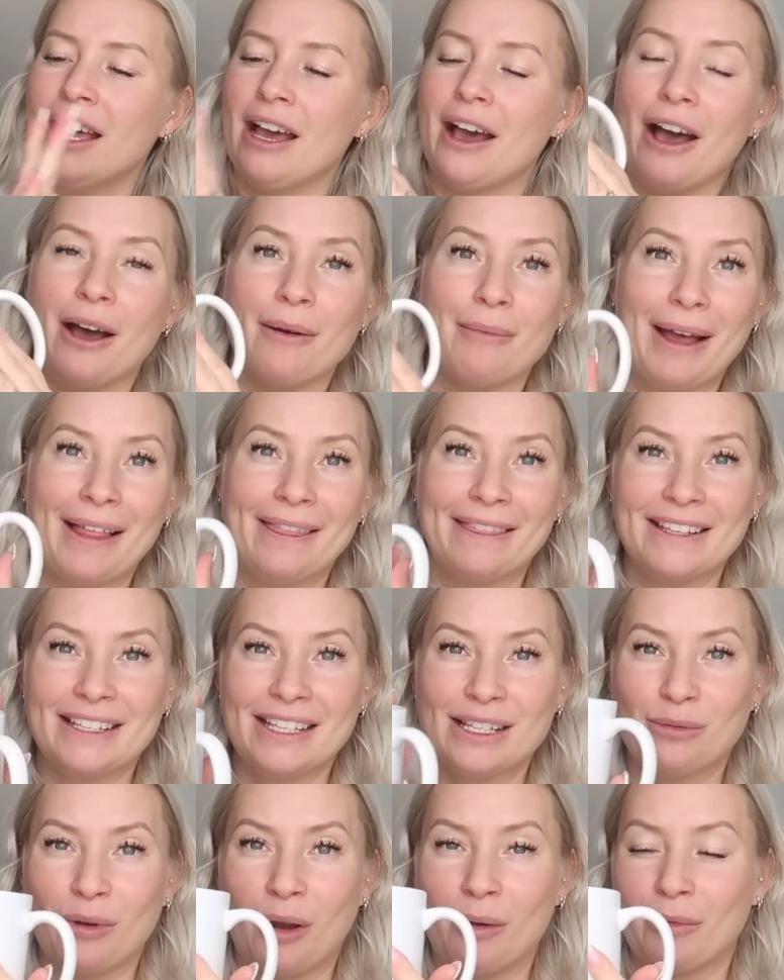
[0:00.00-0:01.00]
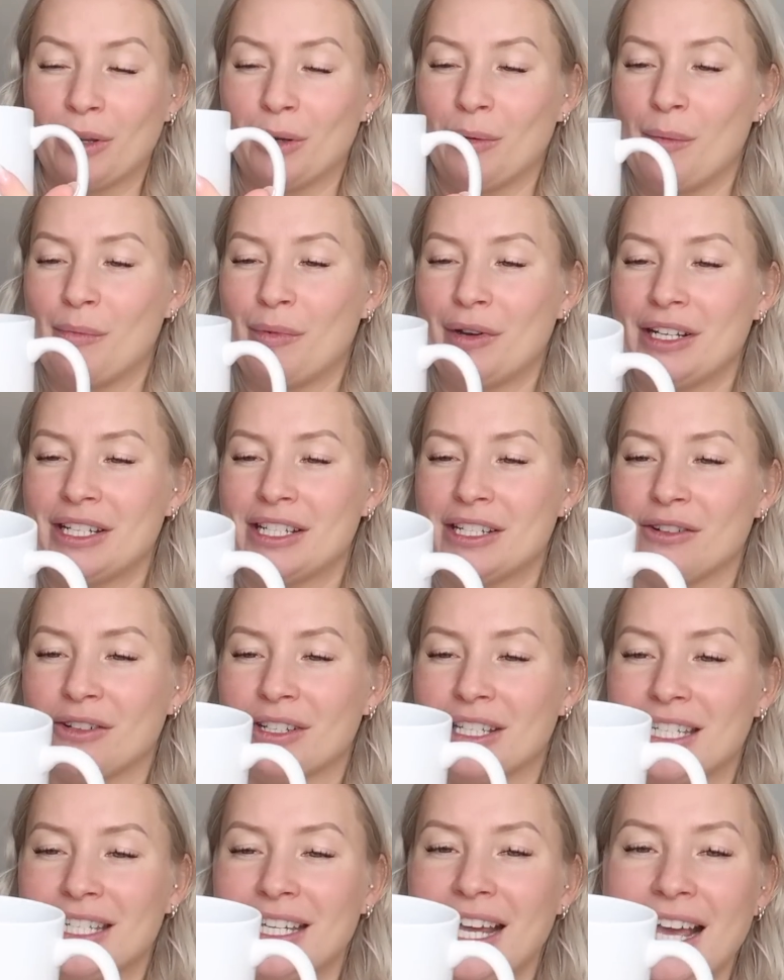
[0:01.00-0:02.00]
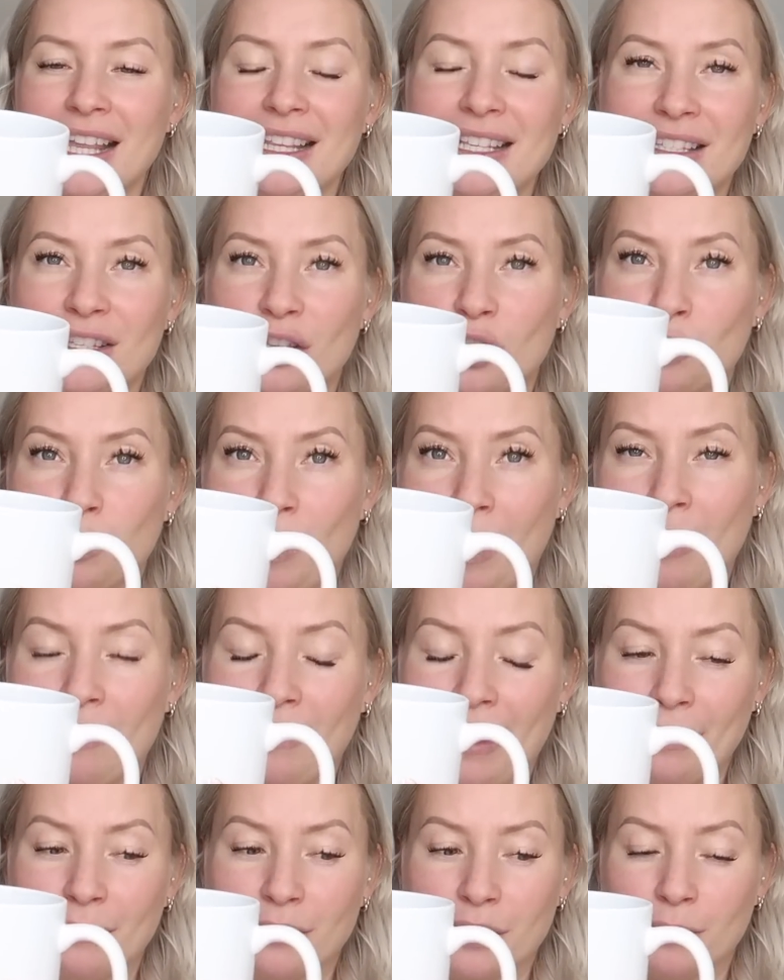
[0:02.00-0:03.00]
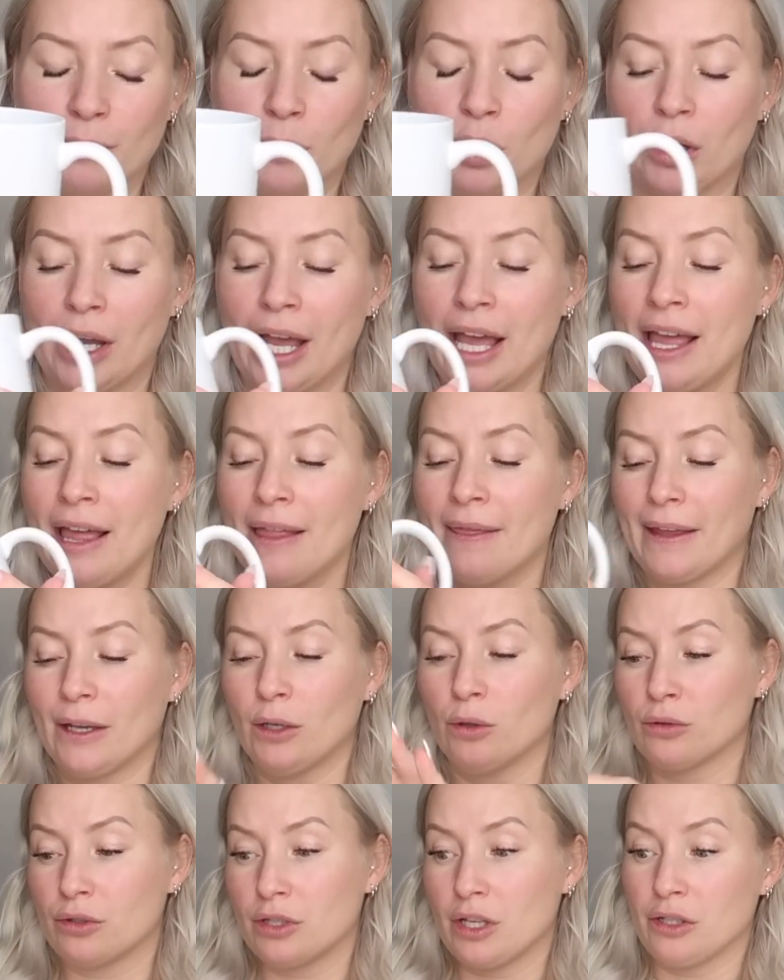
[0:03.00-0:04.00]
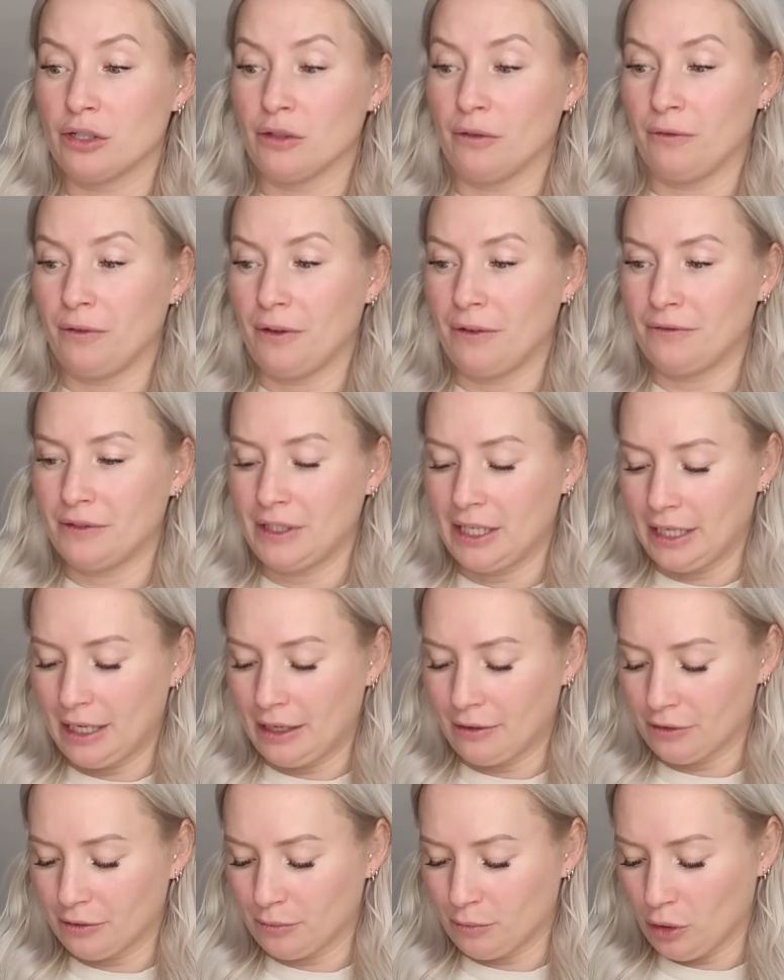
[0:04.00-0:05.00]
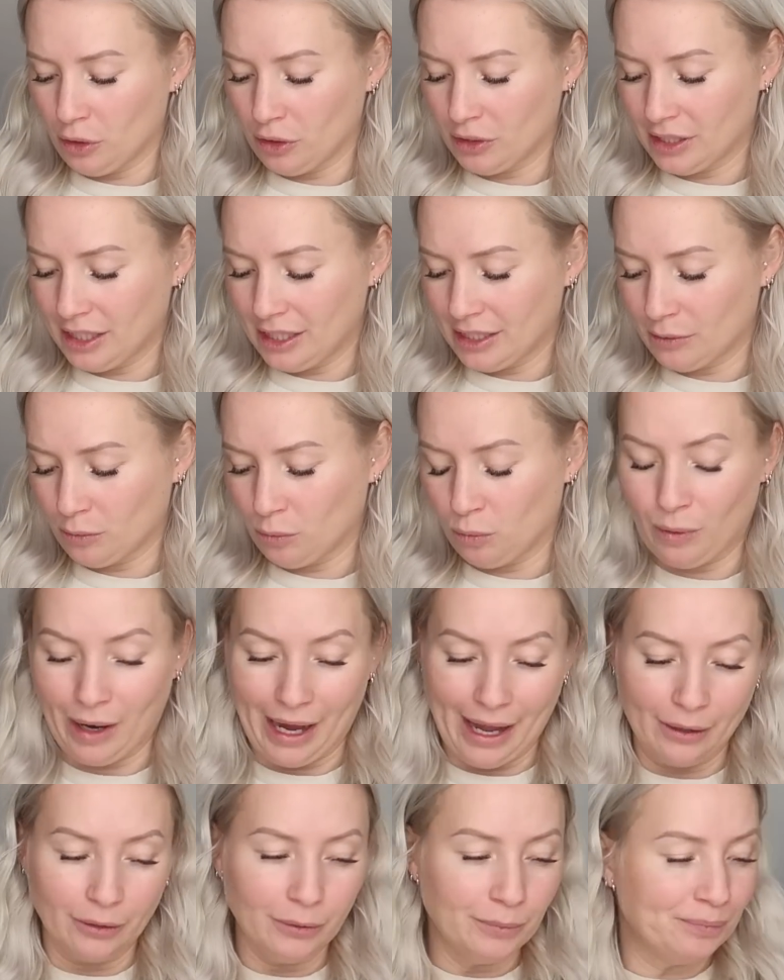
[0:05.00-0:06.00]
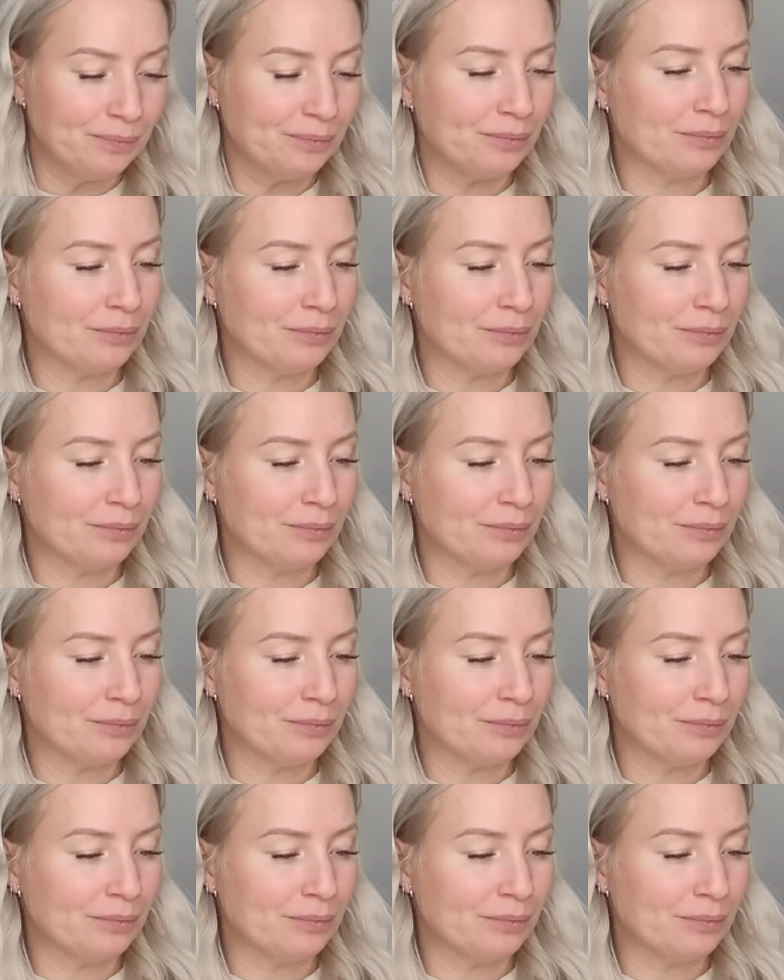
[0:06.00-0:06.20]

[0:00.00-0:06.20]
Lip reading: And this is what I'm going to be printing on today. This is a 12-ounce mug. They also do 15-ounce mugs as well.